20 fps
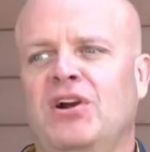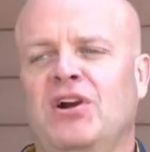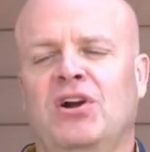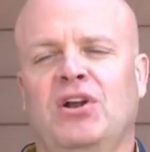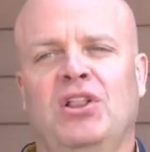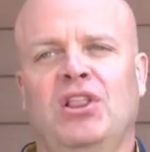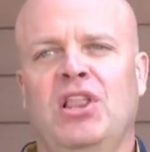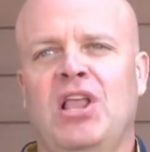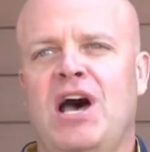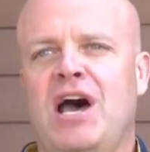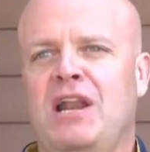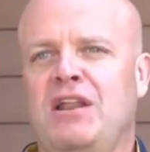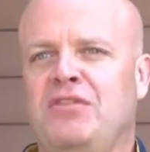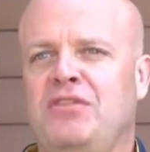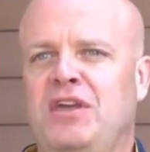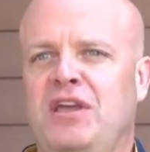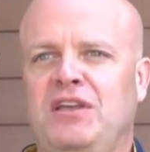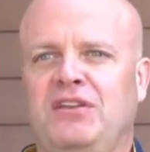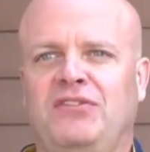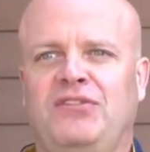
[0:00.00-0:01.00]
There are a lot of
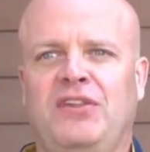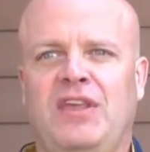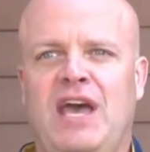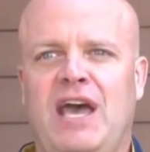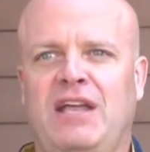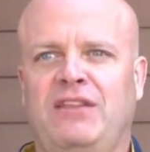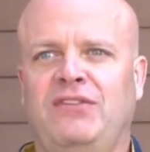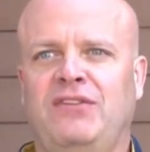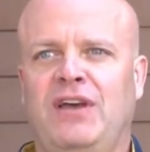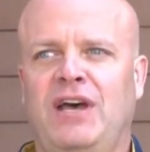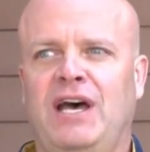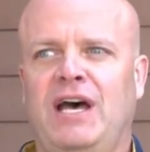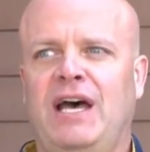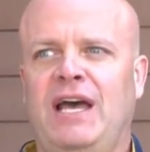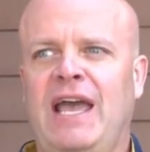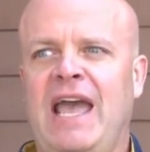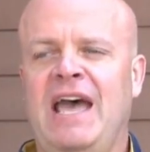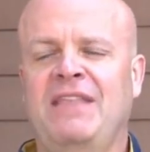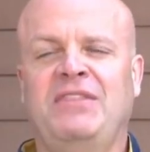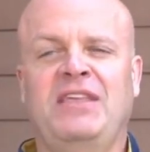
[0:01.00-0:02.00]
things that,
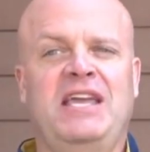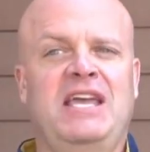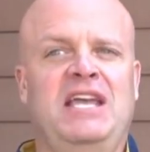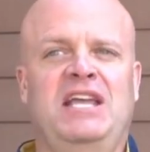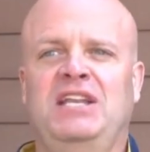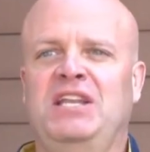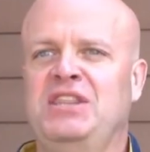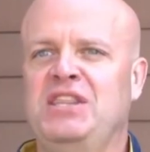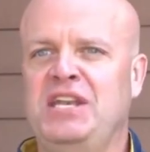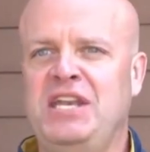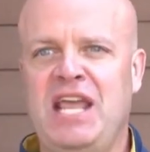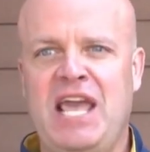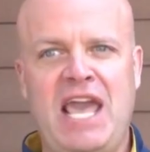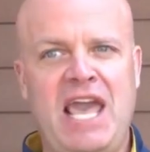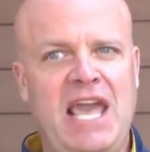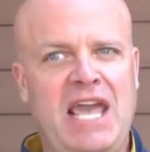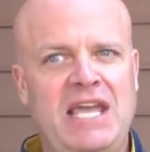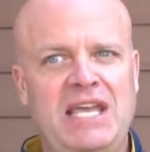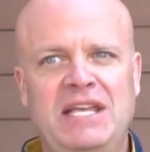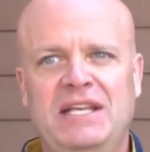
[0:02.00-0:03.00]
uh, at the end of the
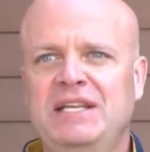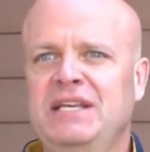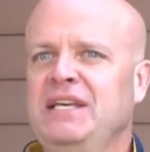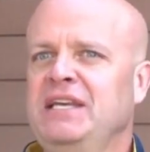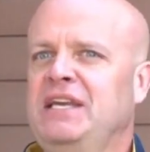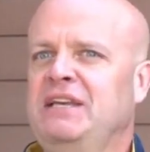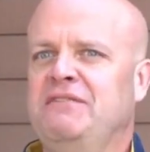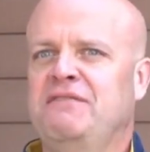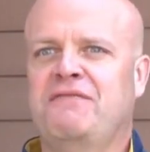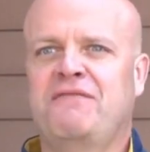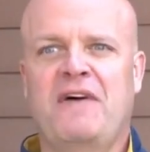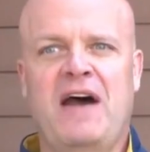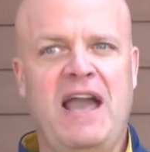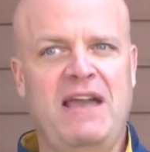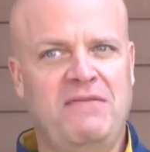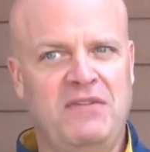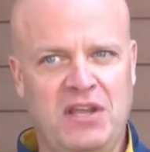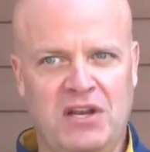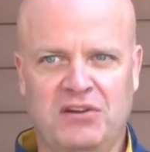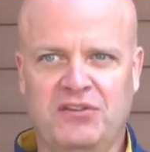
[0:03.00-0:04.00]
day, in
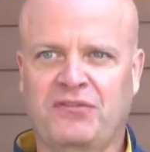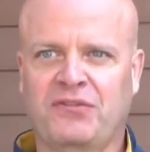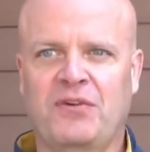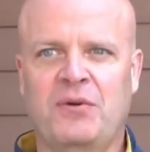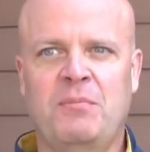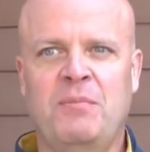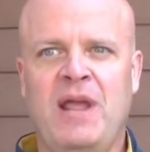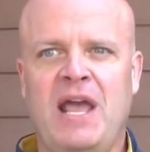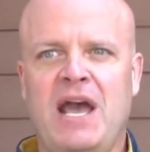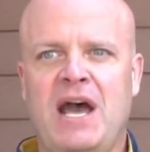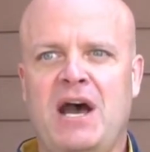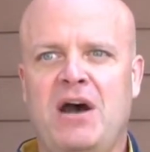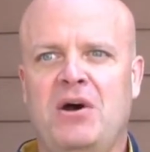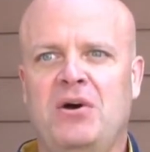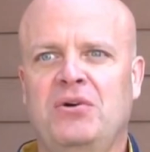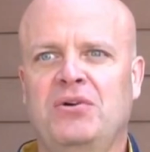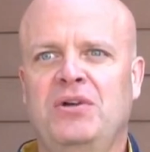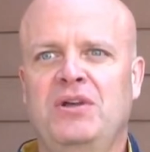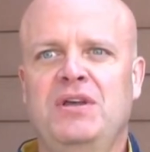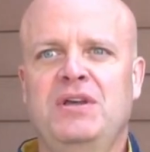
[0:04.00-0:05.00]
five years from
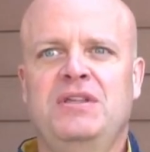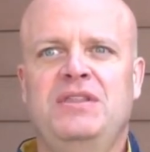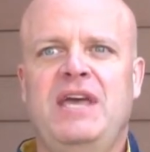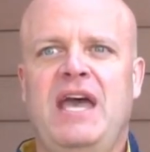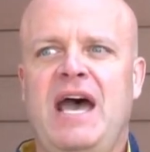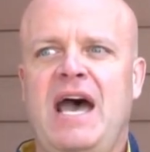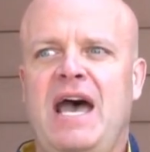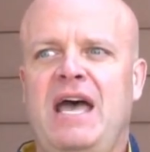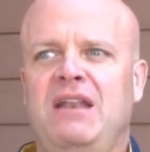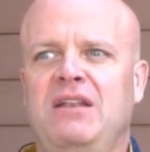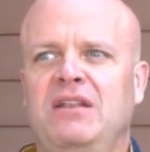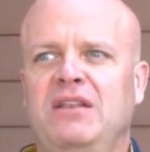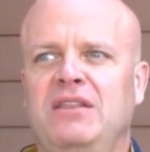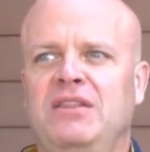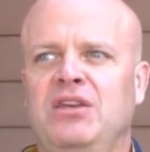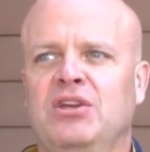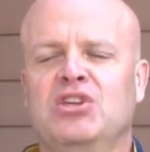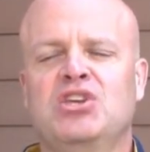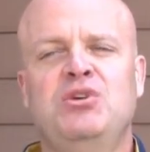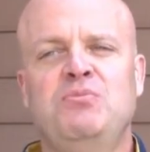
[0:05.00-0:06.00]
now, that
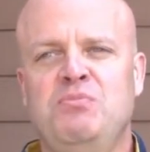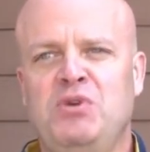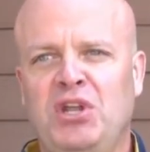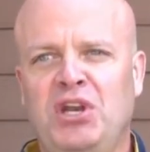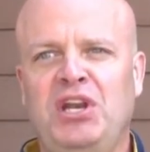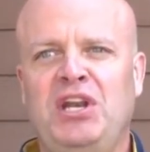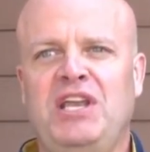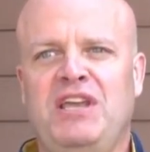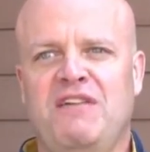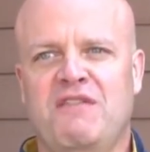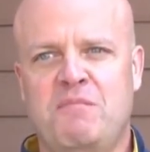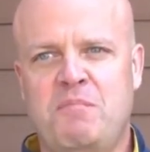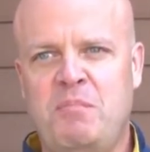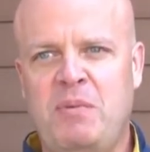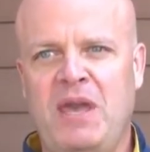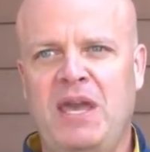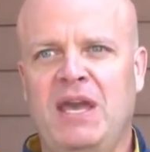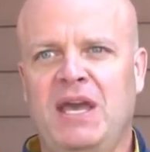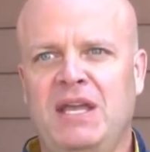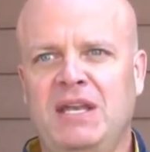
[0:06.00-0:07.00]
the community of
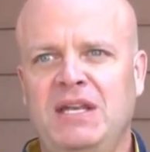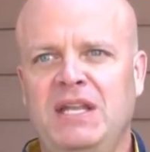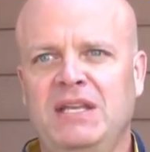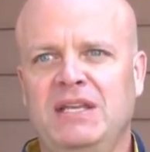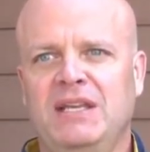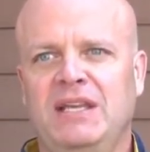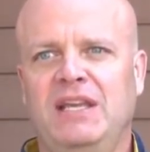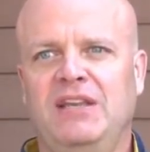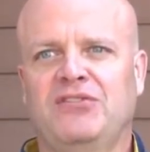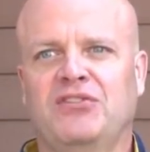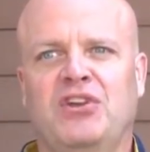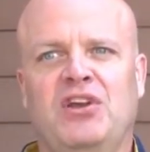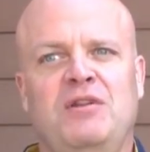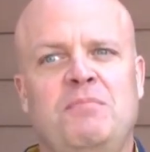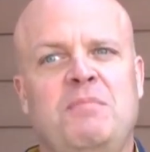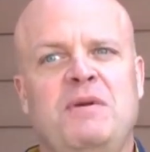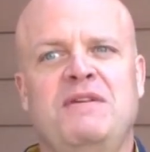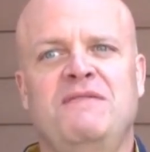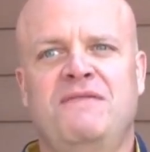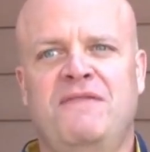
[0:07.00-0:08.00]
Bend is going
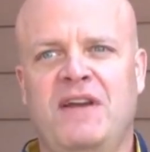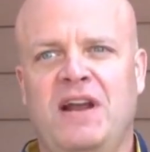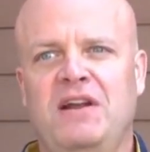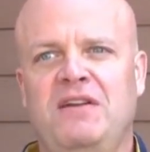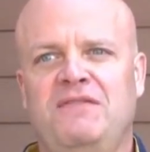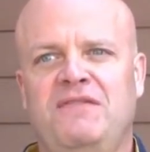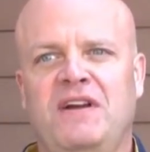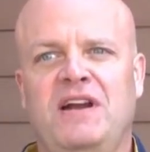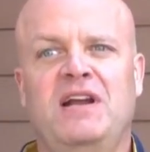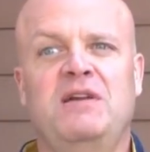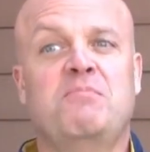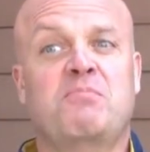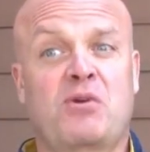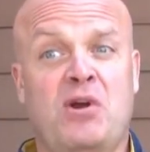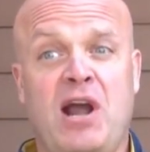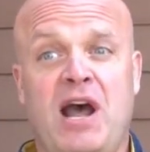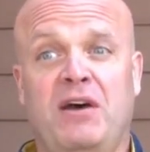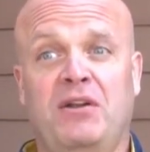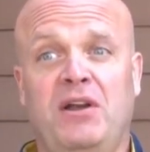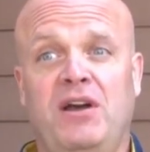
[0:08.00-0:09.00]
to be very, very
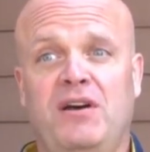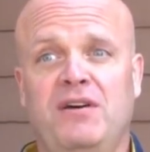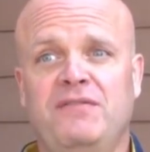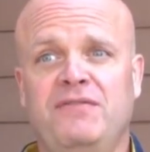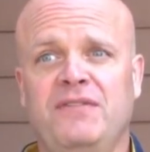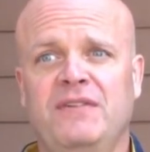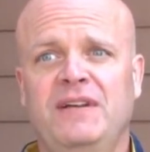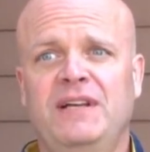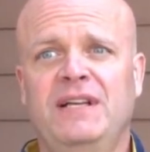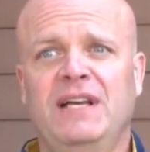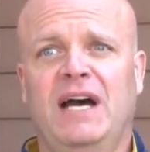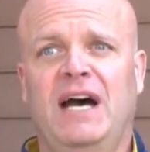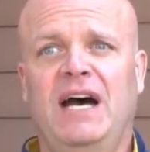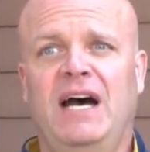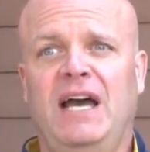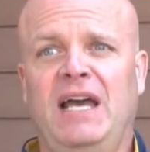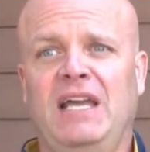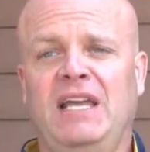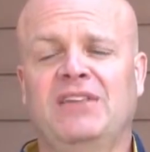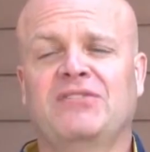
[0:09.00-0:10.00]
proud of.
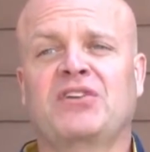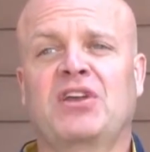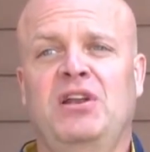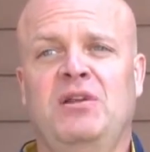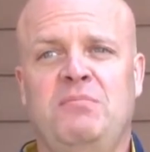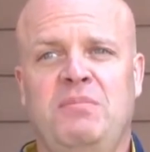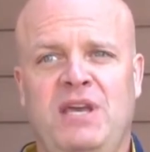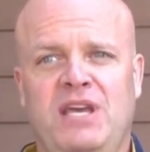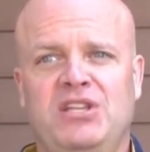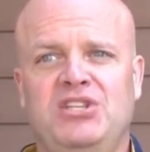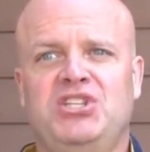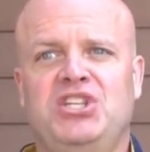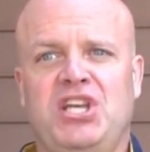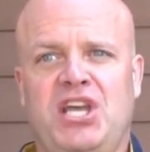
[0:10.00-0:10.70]
Uh, it's going to be a